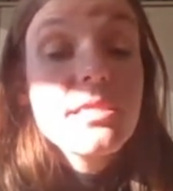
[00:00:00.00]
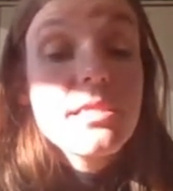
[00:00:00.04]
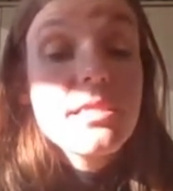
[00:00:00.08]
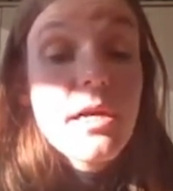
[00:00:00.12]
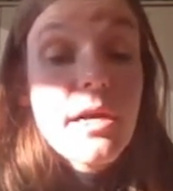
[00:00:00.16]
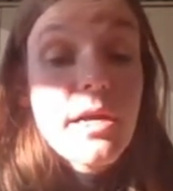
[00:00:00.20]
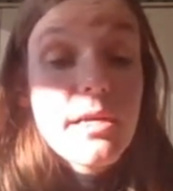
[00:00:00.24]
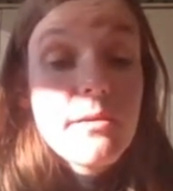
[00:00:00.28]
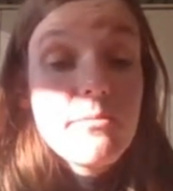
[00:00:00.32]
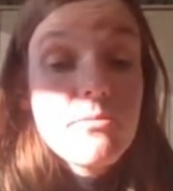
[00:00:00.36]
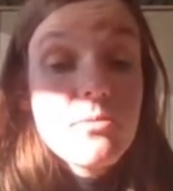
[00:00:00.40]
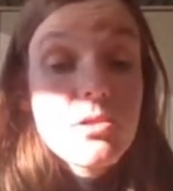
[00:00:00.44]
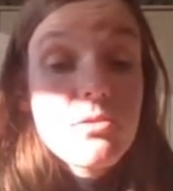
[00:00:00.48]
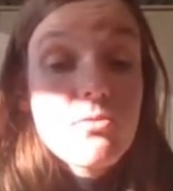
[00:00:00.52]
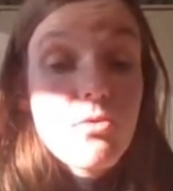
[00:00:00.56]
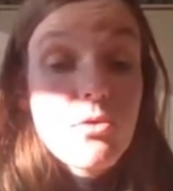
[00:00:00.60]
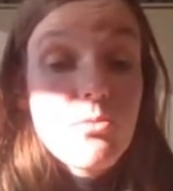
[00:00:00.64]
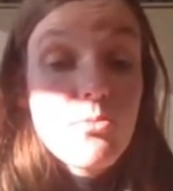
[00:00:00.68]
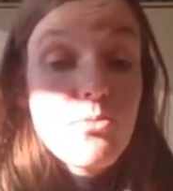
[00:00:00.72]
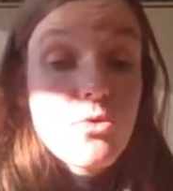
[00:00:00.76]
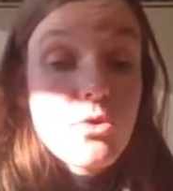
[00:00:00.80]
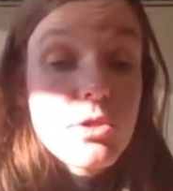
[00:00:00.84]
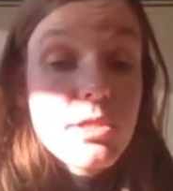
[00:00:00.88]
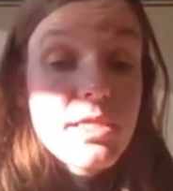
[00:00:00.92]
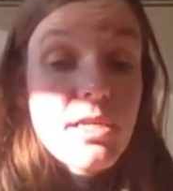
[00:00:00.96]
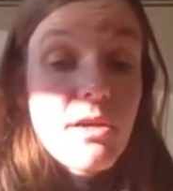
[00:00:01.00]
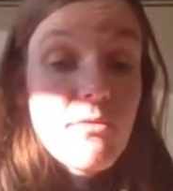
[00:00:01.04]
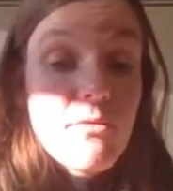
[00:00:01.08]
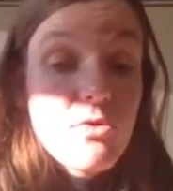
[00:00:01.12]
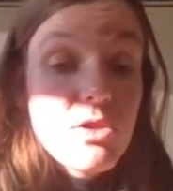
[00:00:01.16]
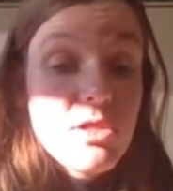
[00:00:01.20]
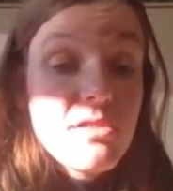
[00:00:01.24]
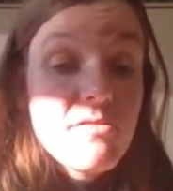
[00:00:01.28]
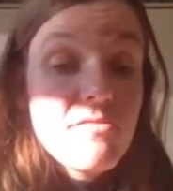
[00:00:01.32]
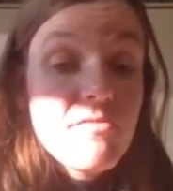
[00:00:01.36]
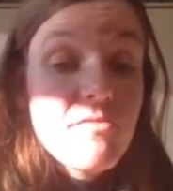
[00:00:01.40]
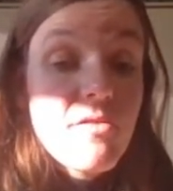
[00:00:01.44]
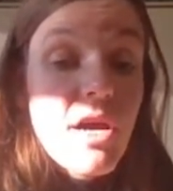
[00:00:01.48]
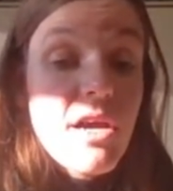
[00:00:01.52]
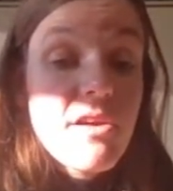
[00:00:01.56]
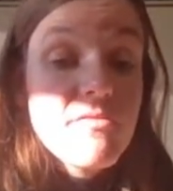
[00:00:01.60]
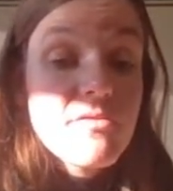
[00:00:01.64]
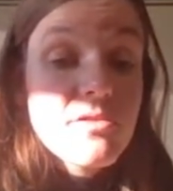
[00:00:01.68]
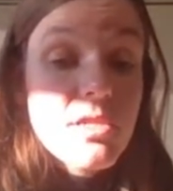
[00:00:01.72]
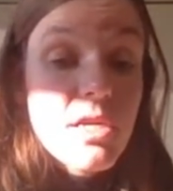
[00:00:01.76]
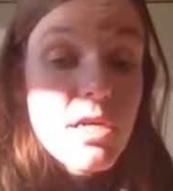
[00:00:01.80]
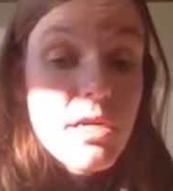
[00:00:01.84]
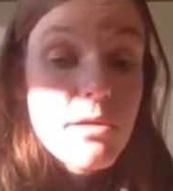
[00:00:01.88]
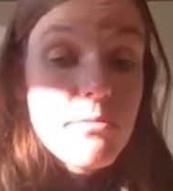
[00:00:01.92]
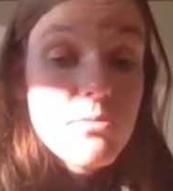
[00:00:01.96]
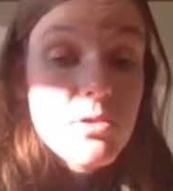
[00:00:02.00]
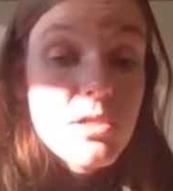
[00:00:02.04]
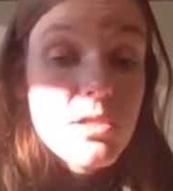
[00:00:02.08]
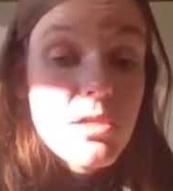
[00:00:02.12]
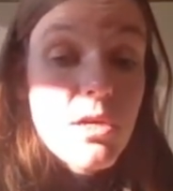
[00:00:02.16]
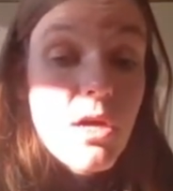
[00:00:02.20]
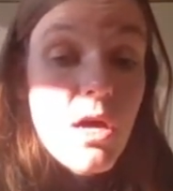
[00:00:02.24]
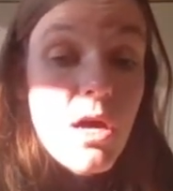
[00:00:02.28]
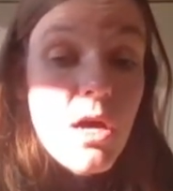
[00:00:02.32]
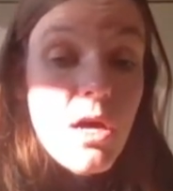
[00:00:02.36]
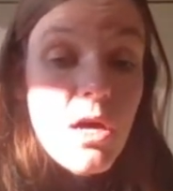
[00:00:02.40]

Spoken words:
times, 1.75 times,